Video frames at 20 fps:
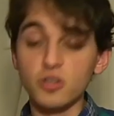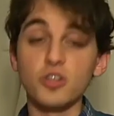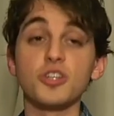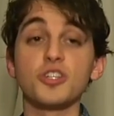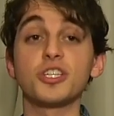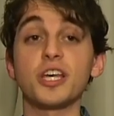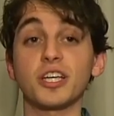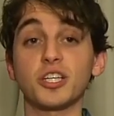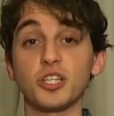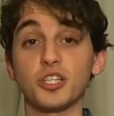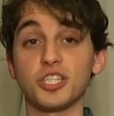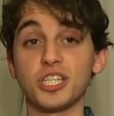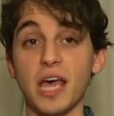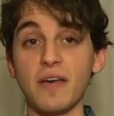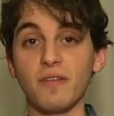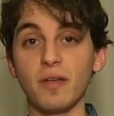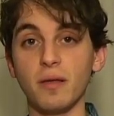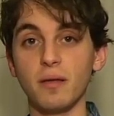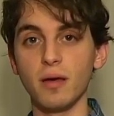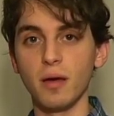Section
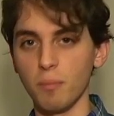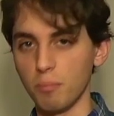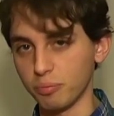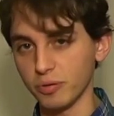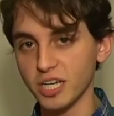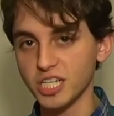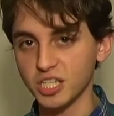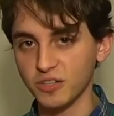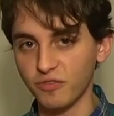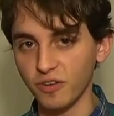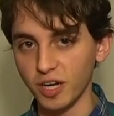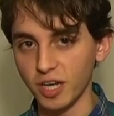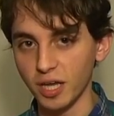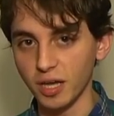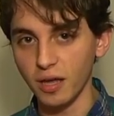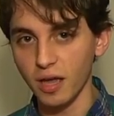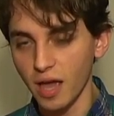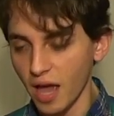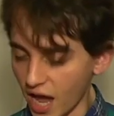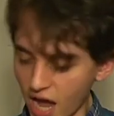7.
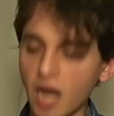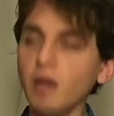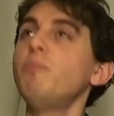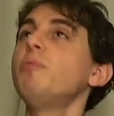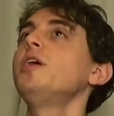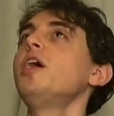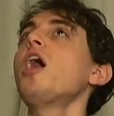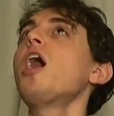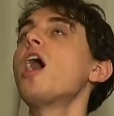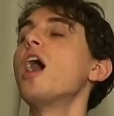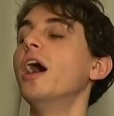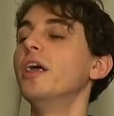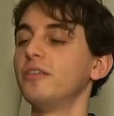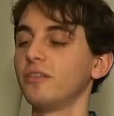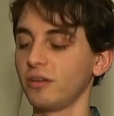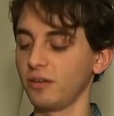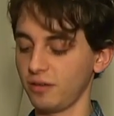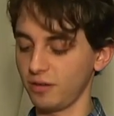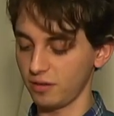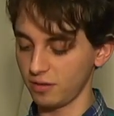Breastfeeding and beyond.